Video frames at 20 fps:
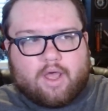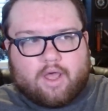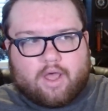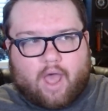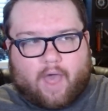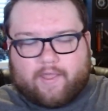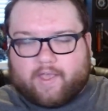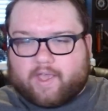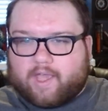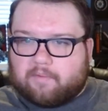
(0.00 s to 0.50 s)
I
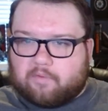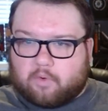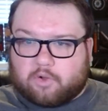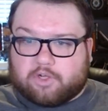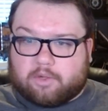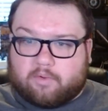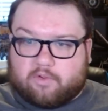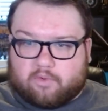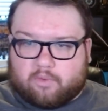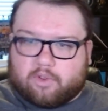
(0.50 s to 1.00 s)
think Games Workshop
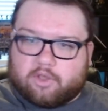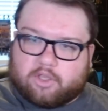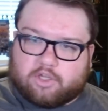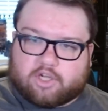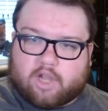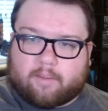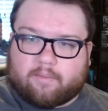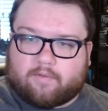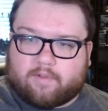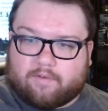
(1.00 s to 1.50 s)
does a really good
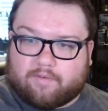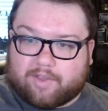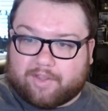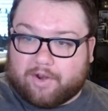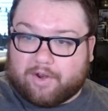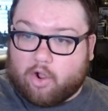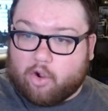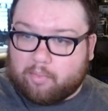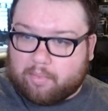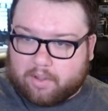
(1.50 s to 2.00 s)
job of leaving it
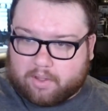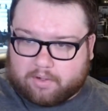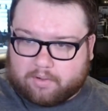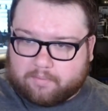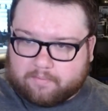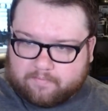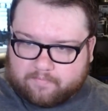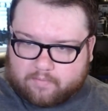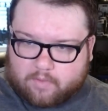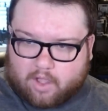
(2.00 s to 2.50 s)
open
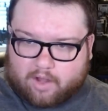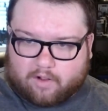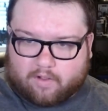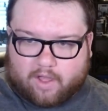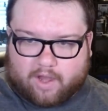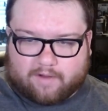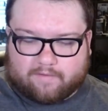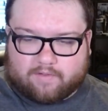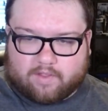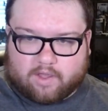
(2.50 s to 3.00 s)
on a lot
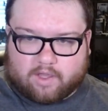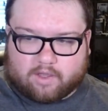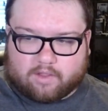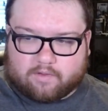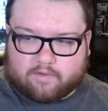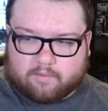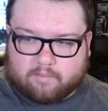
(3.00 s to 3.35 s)
of things,